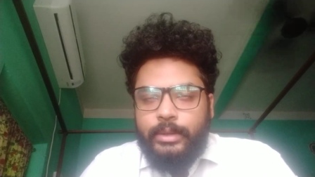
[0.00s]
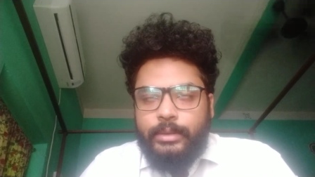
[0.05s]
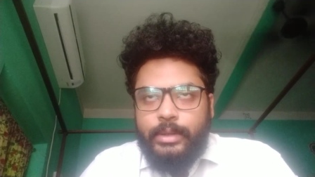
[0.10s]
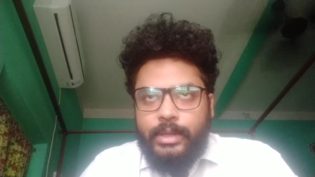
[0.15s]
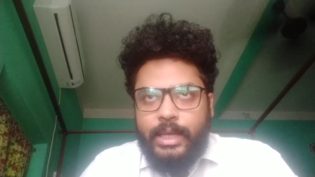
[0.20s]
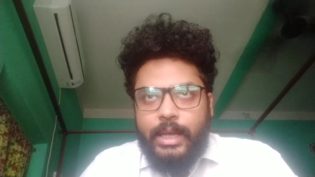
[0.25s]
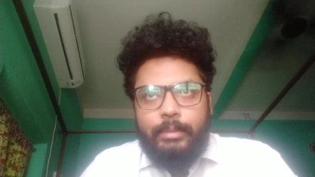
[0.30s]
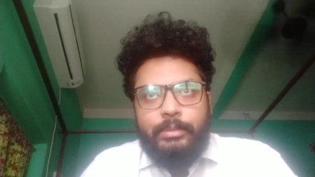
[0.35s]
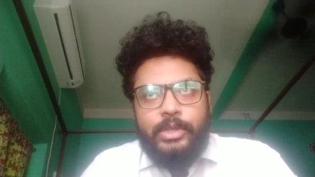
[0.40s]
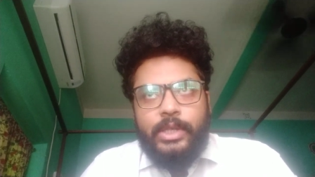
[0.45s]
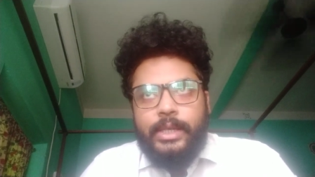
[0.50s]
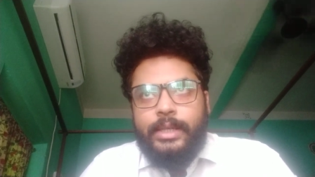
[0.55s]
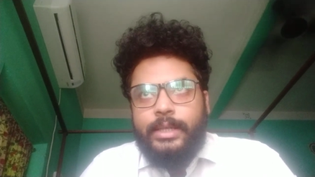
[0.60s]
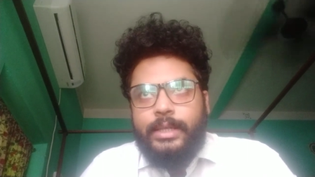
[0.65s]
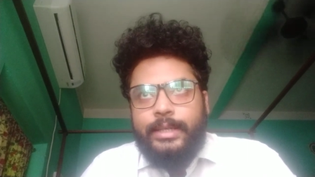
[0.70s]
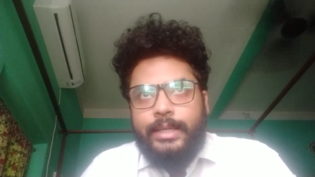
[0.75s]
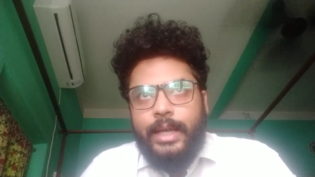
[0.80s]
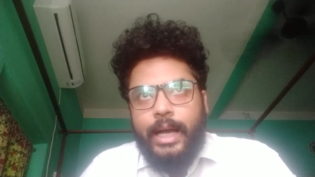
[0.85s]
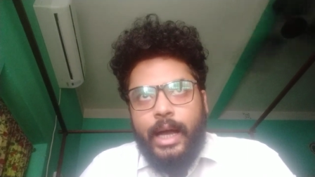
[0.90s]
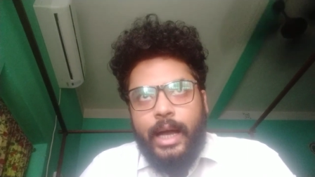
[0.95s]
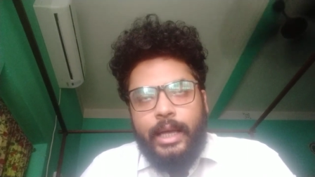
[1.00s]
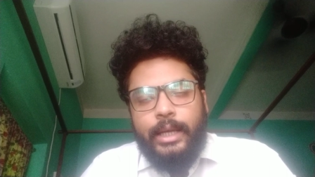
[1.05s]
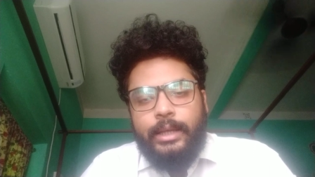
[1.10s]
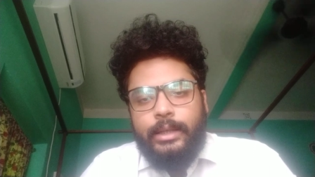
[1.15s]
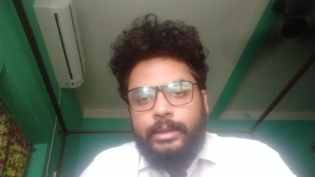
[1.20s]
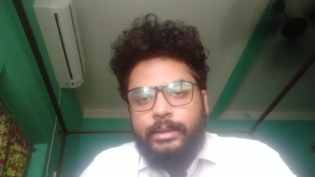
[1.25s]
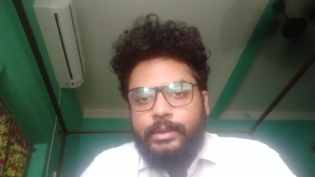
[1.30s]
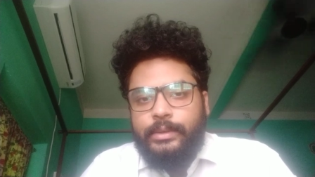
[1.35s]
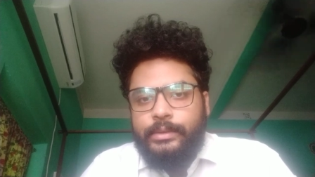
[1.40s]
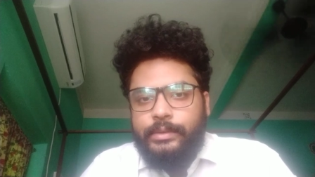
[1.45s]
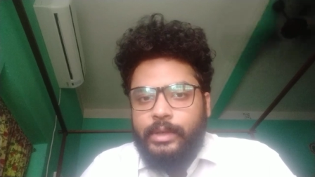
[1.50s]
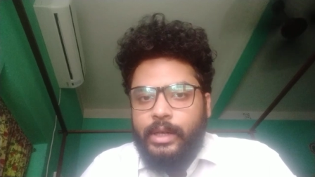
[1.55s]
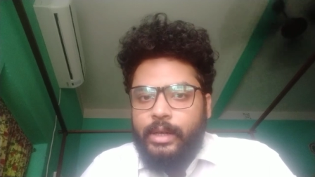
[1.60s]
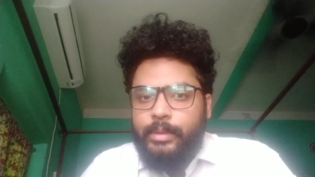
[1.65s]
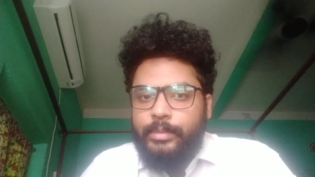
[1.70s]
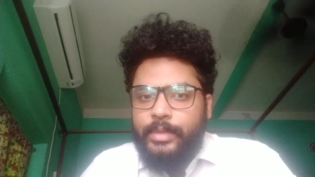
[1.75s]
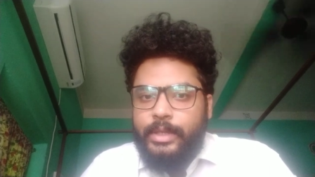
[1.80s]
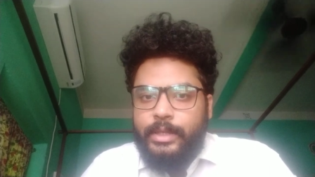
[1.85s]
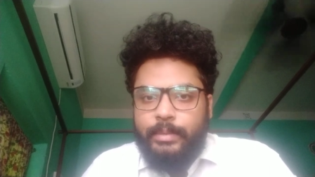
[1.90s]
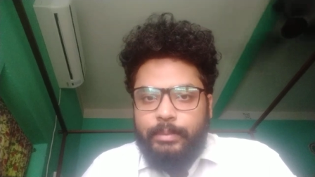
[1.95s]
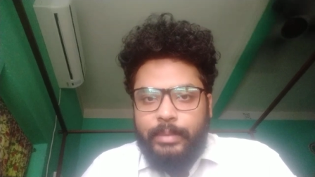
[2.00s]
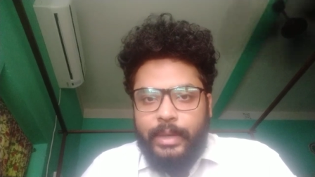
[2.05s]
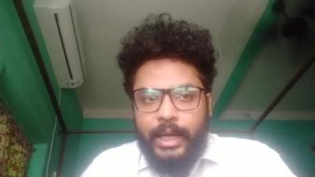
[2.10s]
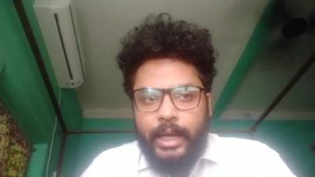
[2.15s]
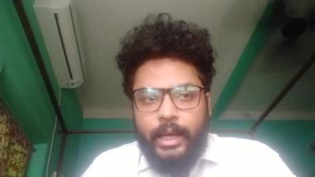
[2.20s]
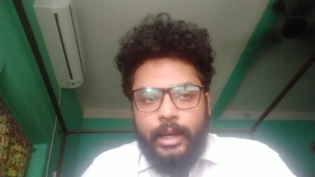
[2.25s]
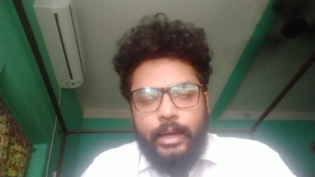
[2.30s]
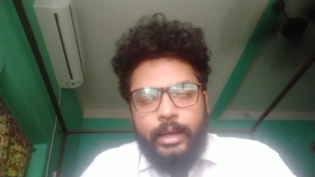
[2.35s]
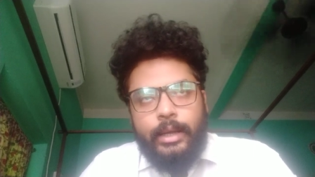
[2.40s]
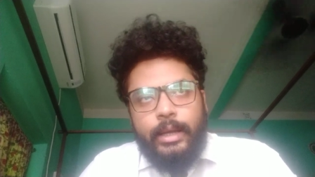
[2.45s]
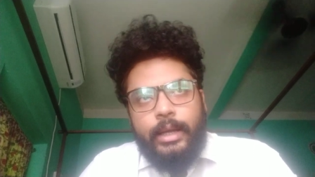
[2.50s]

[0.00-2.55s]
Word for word: Subject is I, verb is play.